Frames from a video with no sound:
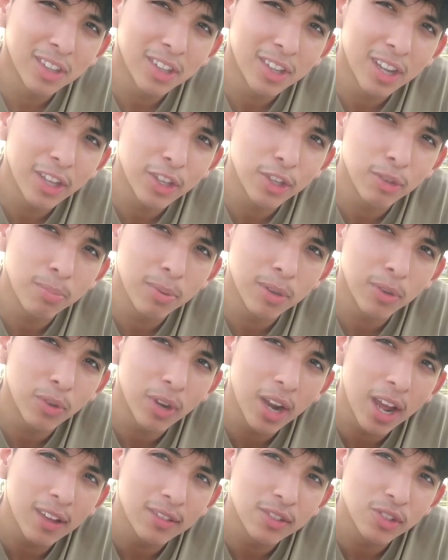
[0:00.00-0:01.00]
Like you pick what
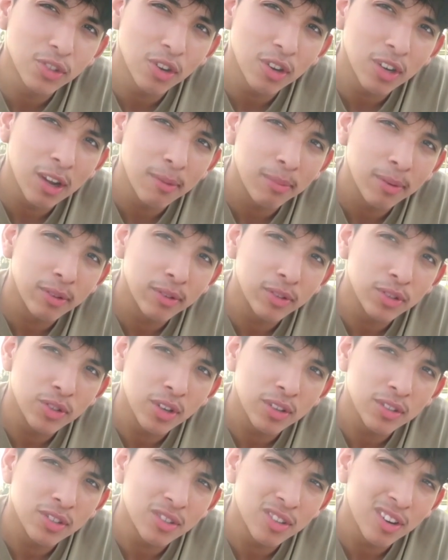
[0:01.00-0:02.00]
I have to draw and I pick what you
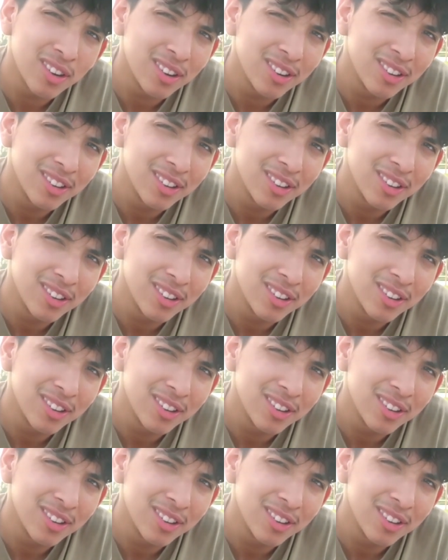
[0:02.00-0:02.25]
have to draw?